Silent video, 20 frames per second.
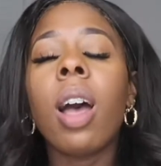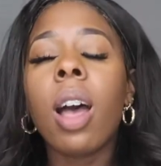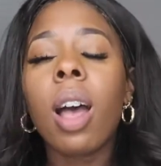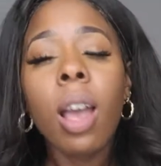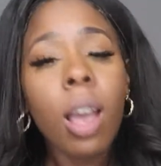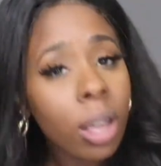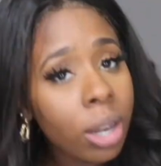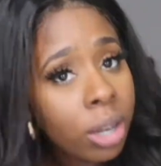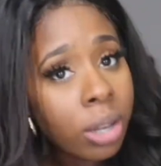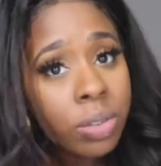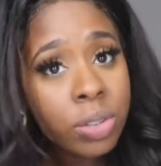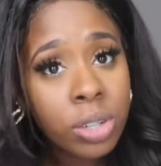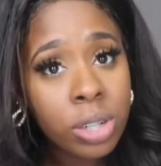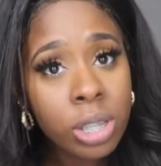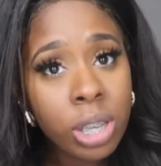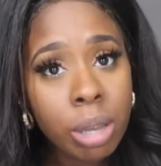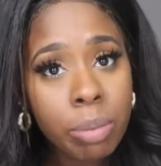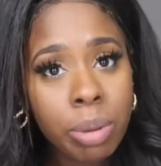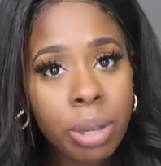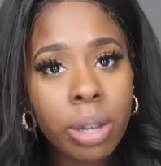I love She's
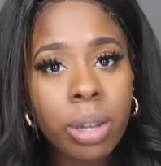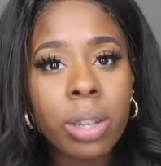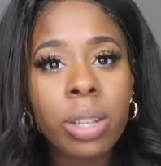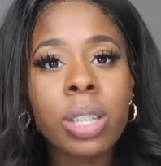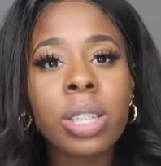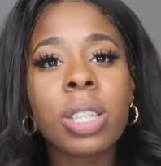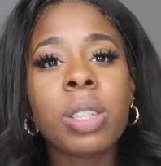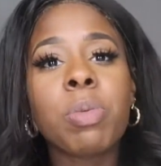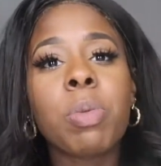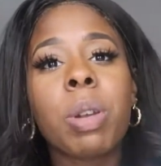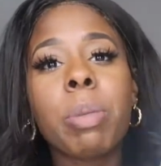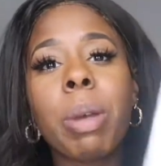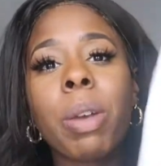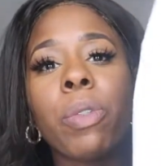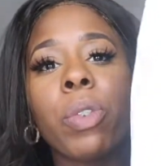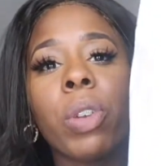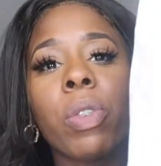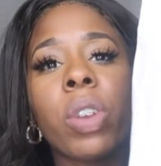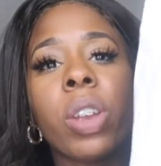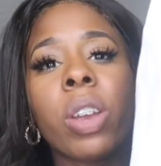Happy Hair. This is one of my
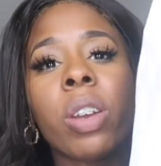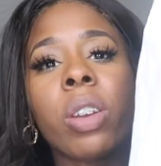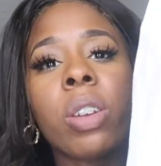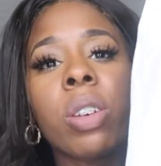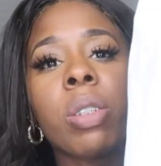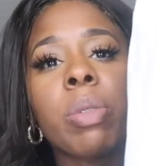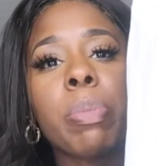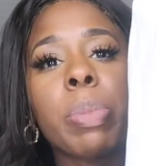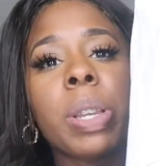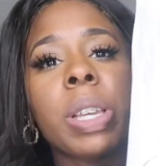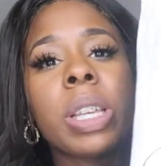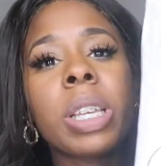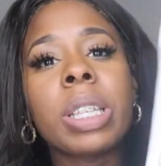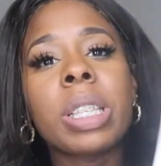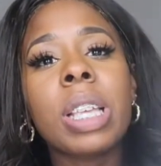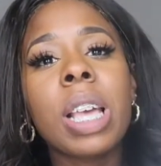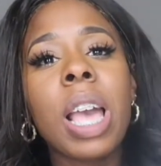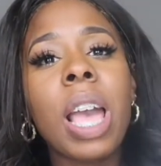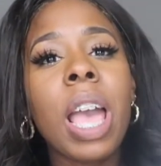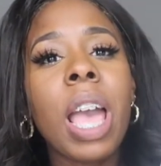favorite hair companies.
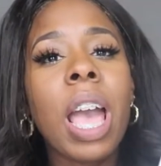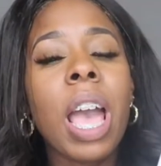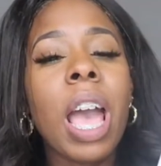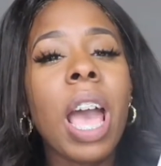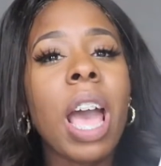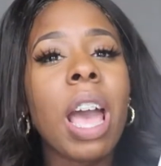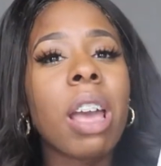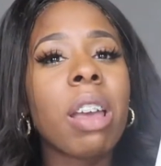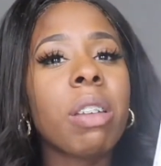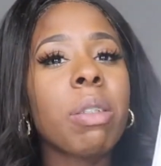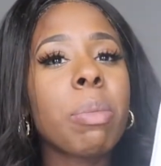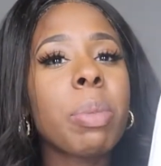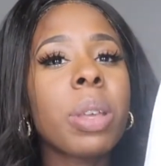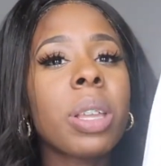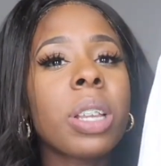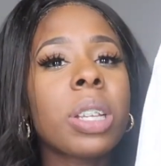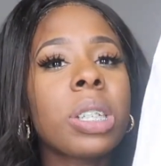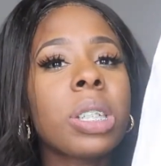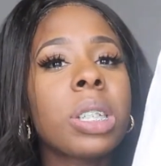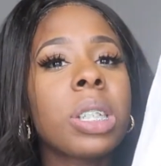I've
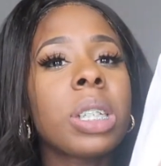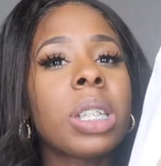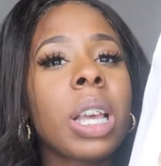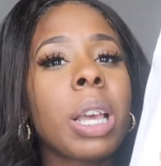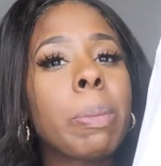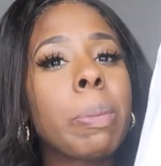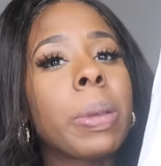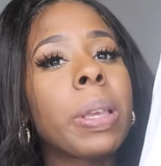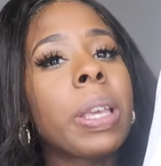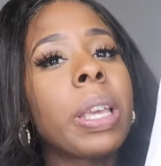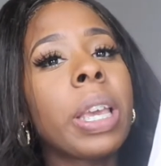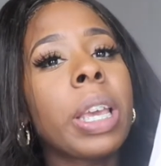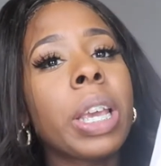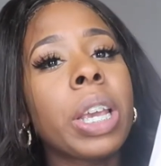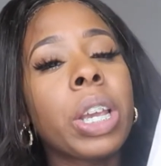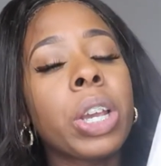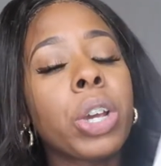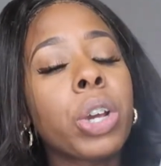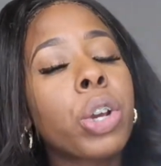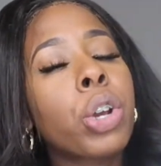been a She's Happy
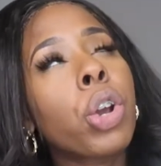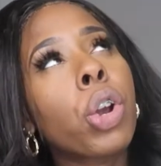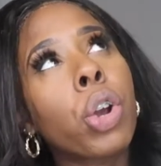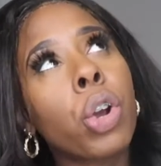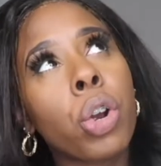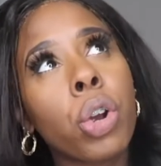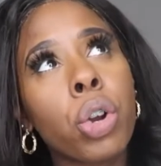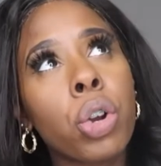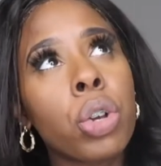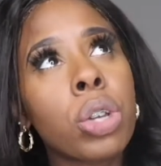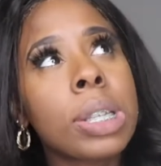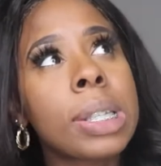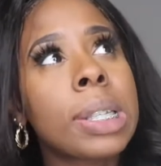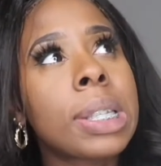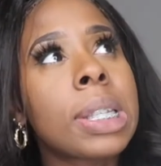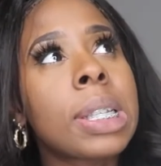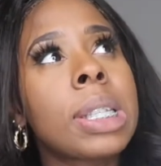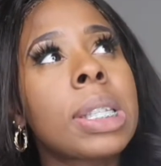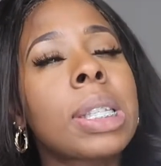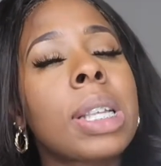Hair girl
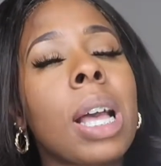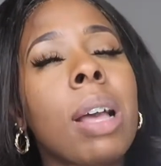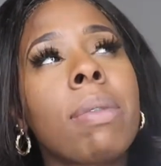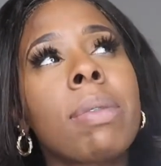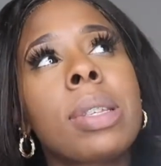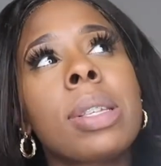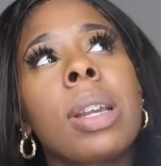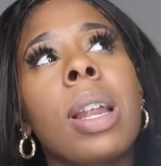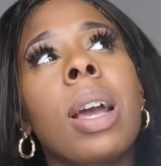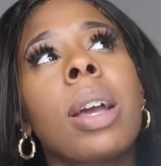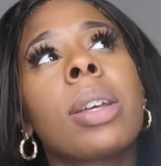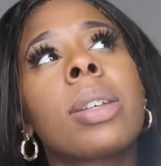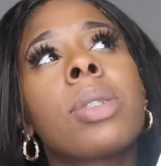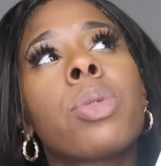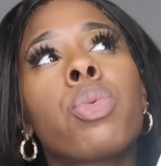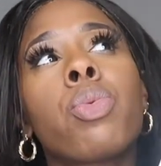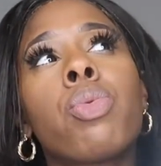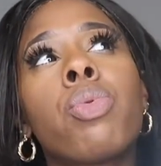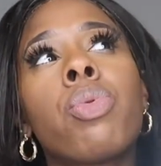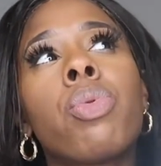since I was in high
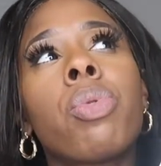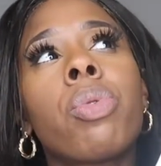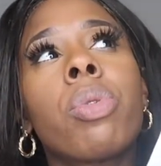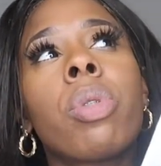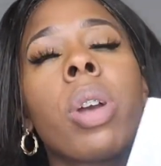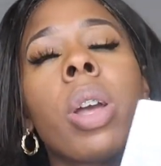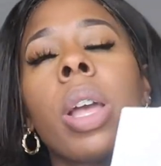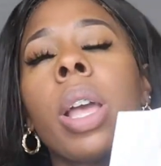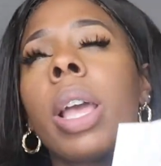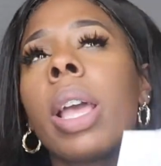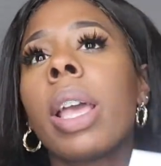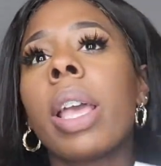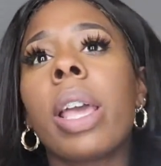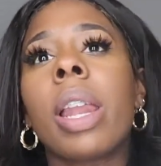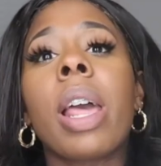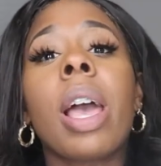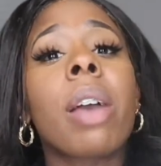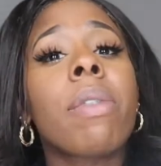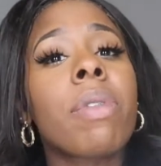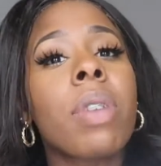school, and
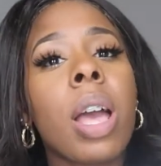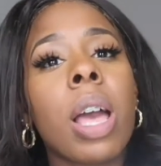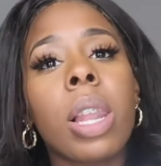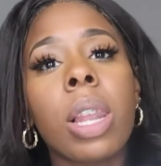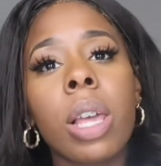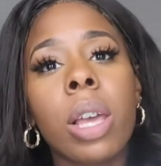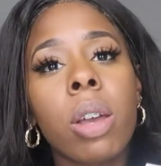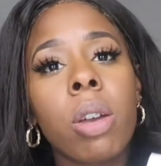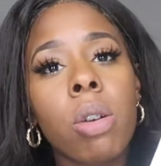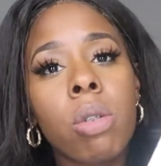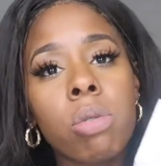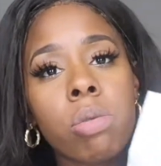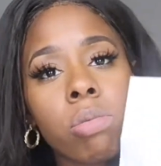I'm not let go.